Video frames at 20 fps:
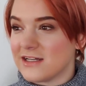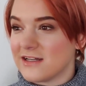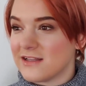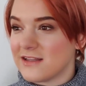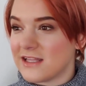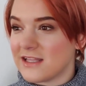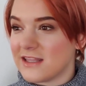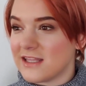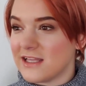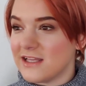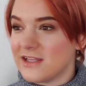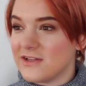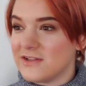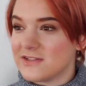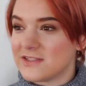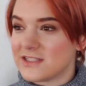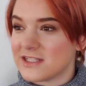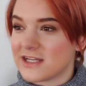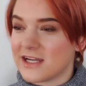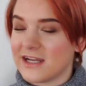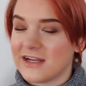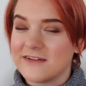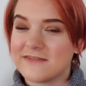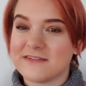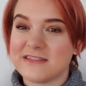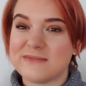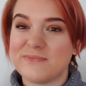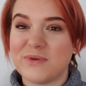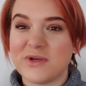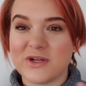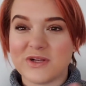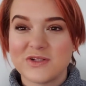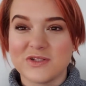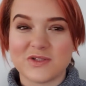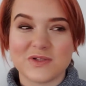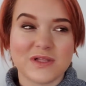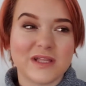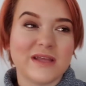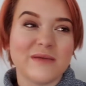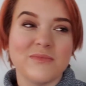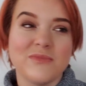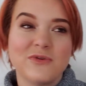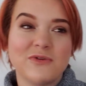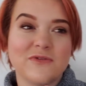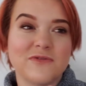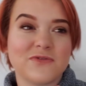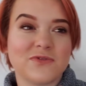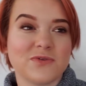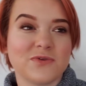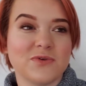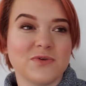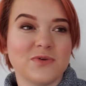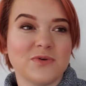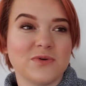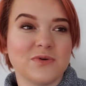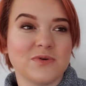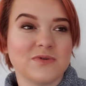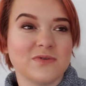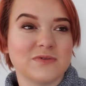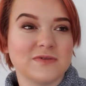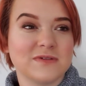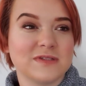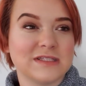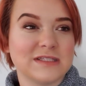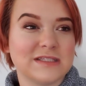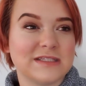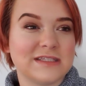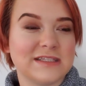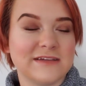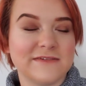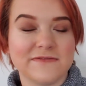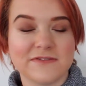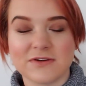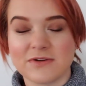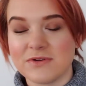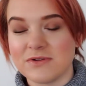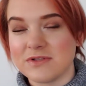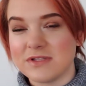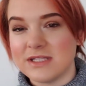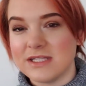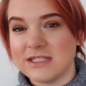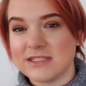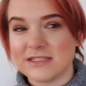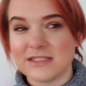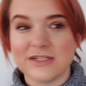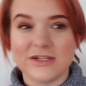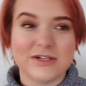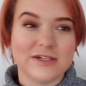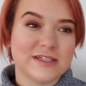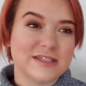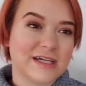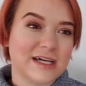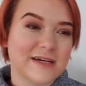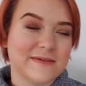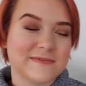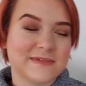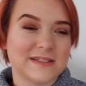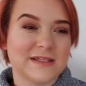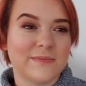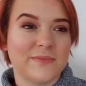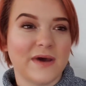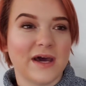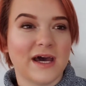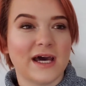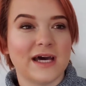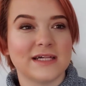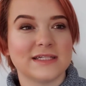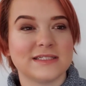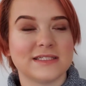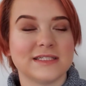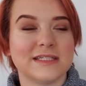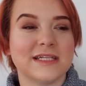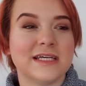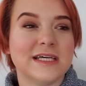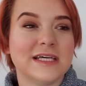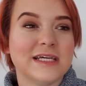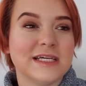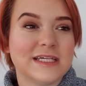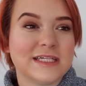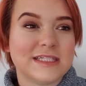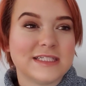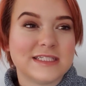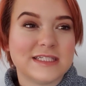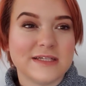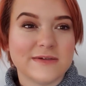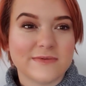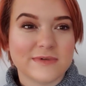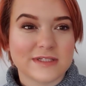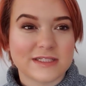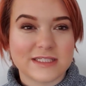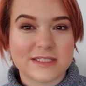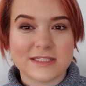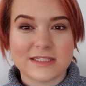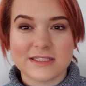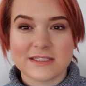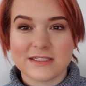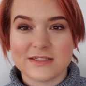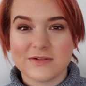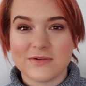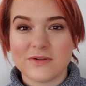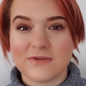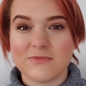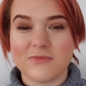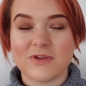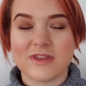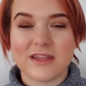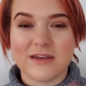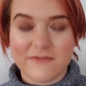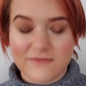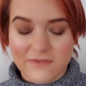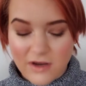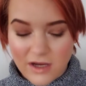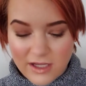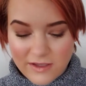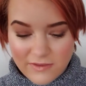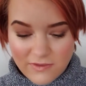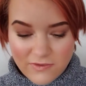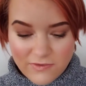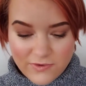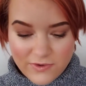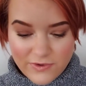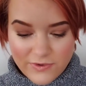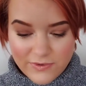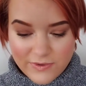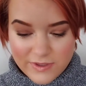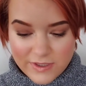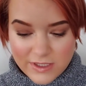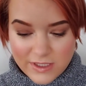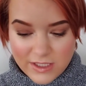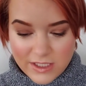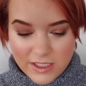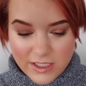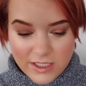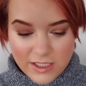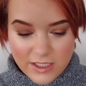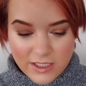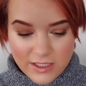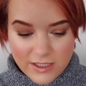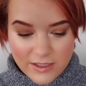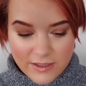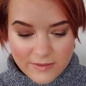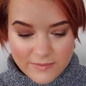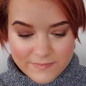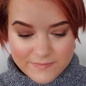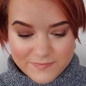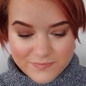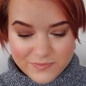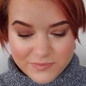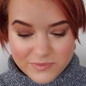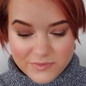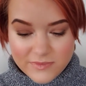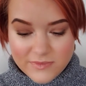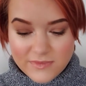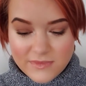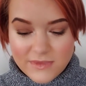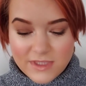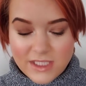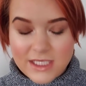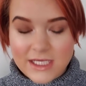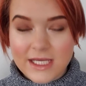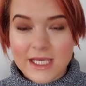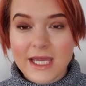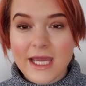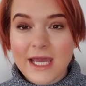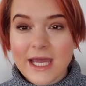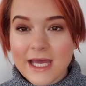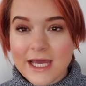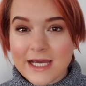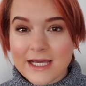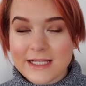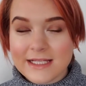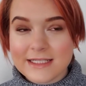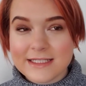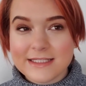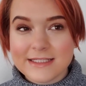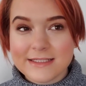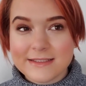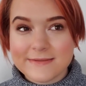that they used to kind of spiritually move through difficulties and good times in the past and see what they've gotten through. And